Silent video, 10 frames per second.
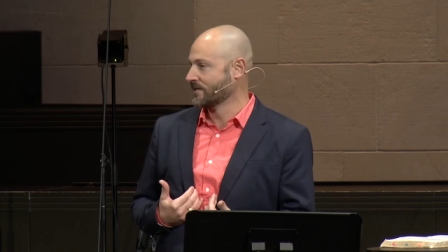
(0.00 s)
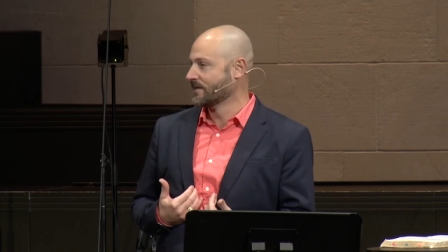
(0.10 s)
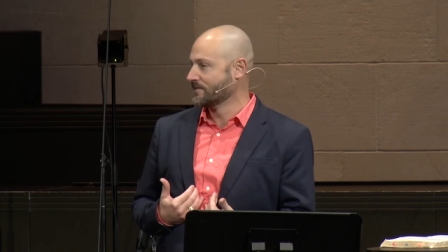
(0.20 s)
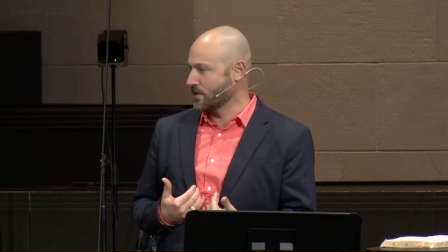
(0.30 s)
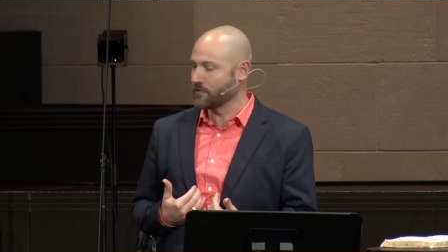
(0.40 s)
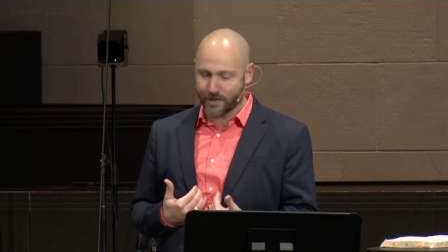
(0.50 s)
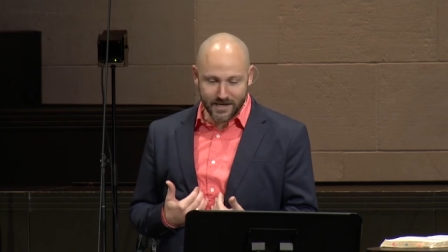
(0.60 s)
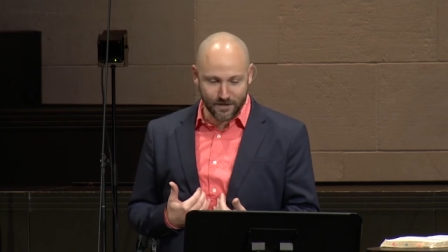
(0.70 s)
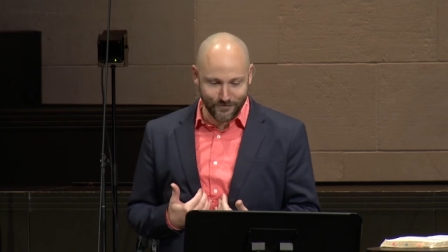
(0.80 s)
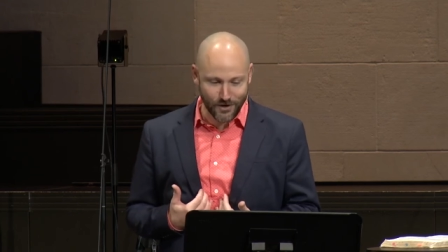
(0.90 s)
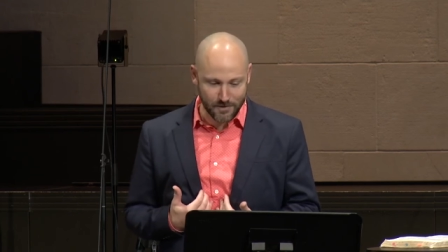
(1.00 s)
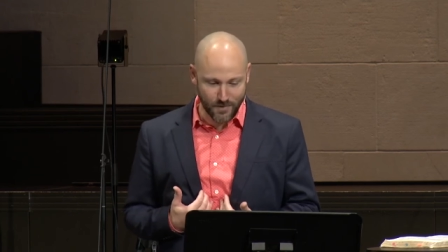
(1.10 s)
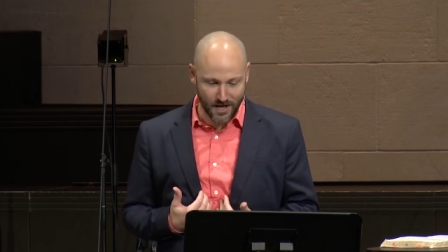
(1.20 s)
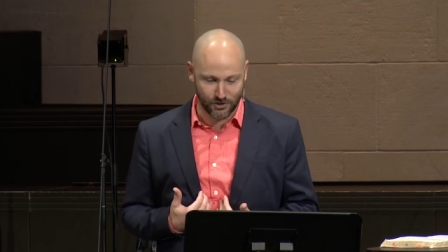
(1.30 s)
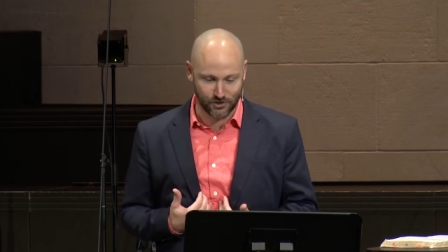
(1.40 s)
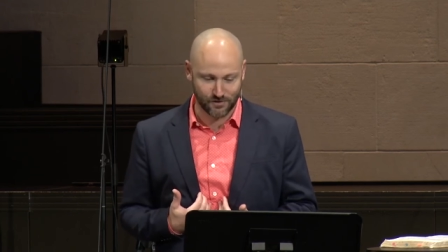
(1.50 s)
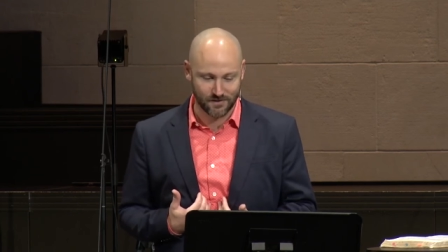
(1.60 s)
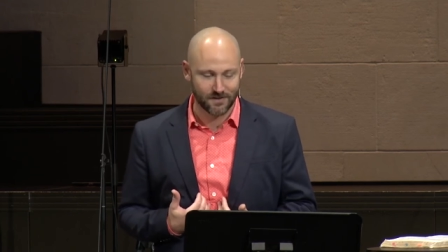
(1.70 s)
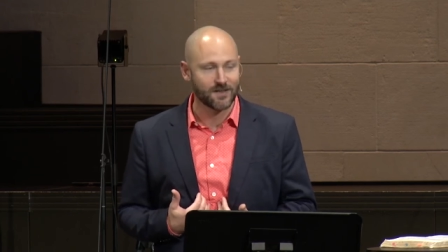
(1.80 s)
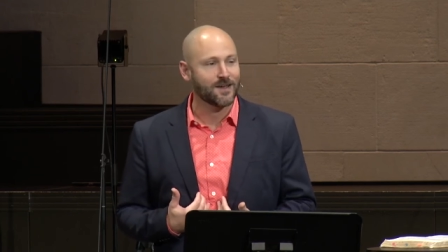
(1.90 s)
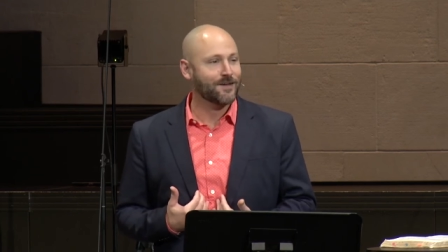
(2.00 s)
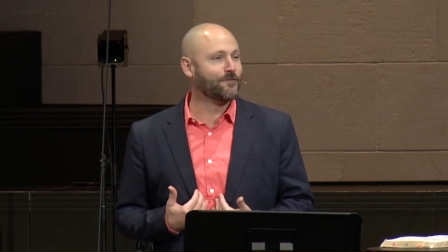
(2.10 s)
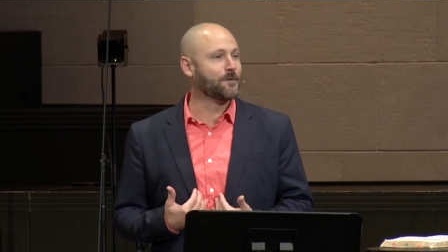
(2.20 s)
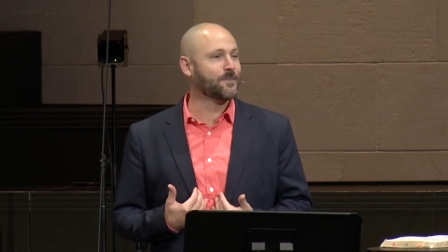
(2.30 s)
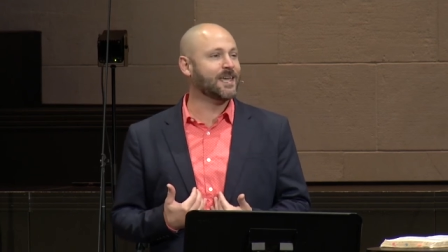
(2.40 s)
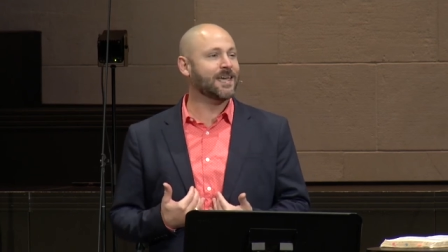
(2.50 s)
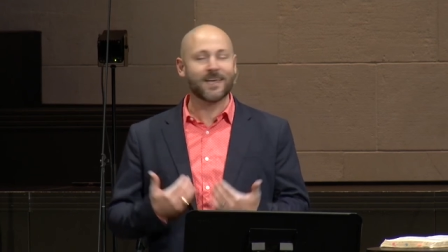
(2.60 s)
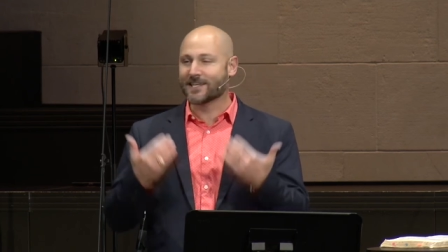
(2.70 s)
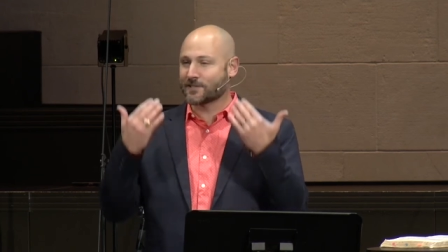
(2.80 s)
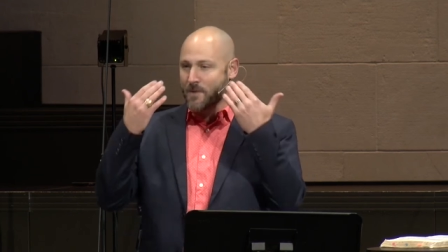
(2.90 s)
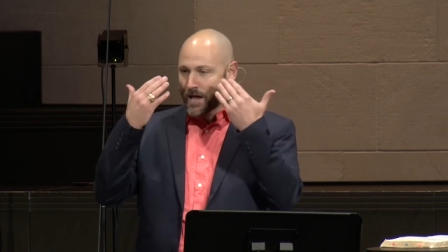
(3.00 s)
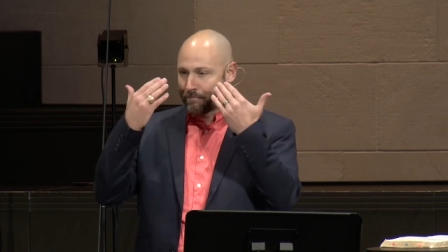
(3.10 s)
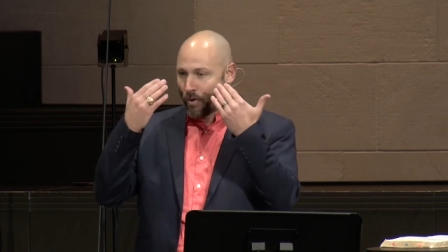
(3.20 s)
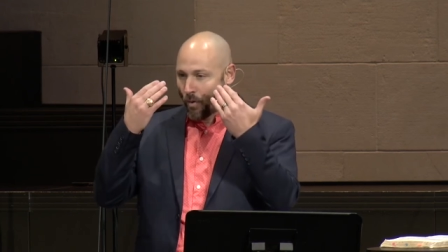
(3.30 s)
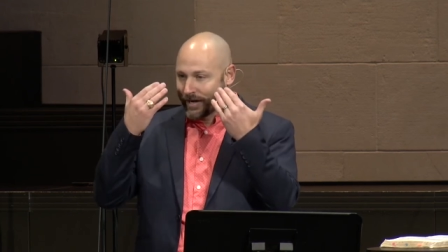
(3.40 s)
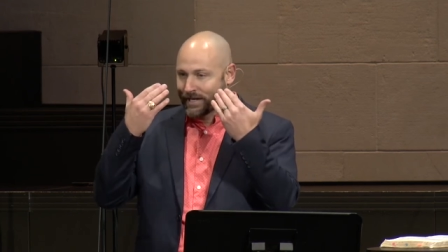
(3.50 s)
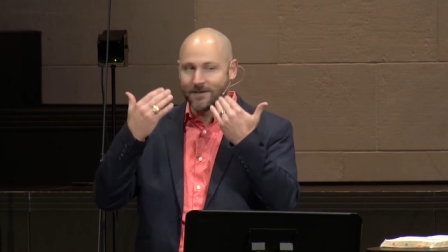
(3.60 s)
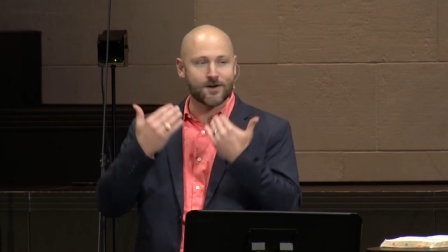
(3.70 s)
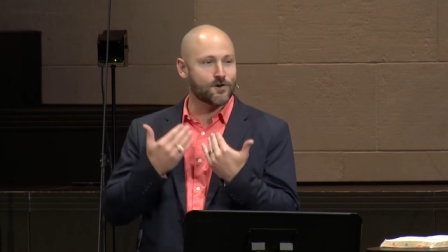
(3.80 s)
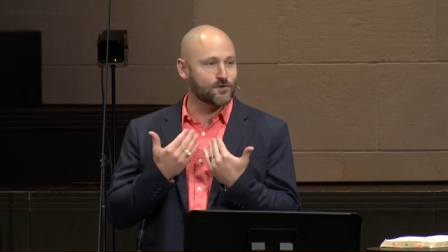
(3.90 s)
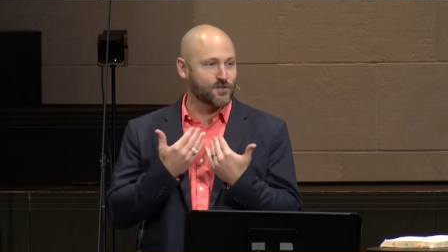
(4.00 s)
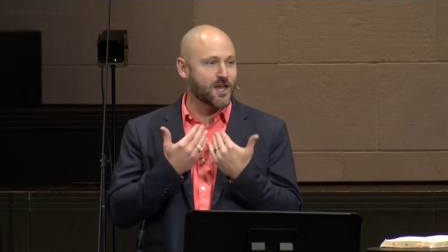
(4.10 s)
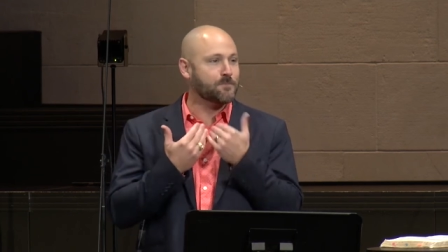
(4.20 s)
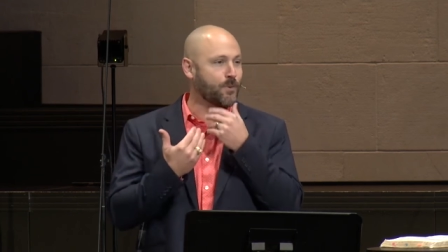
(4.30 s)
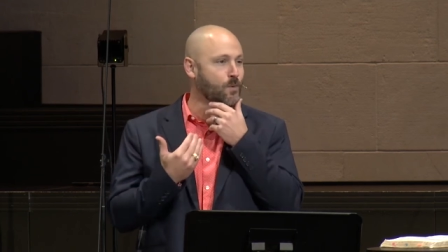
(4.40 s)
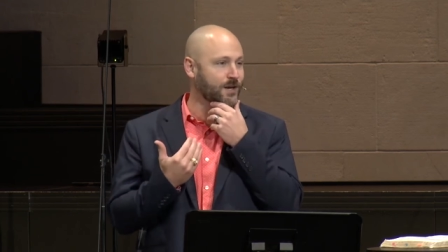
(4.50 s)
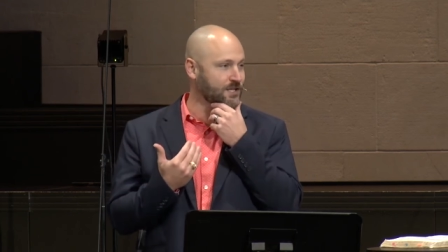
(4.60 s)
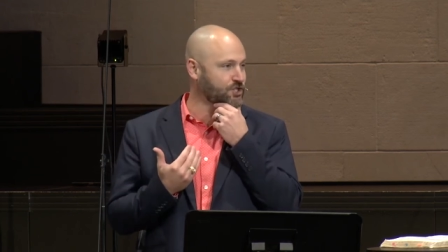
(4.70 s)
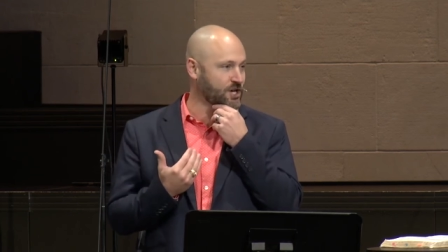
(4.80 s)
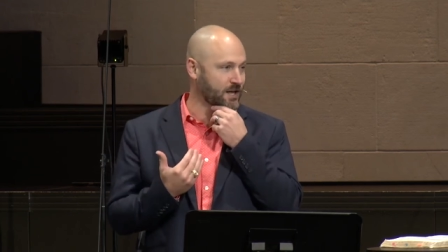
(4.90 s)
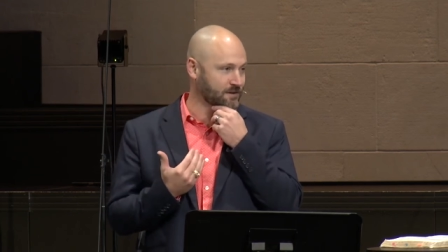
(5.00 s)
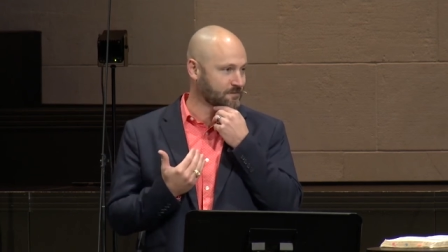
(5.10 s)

So thank you very much. For me, it's my pointy nose and pointy chin.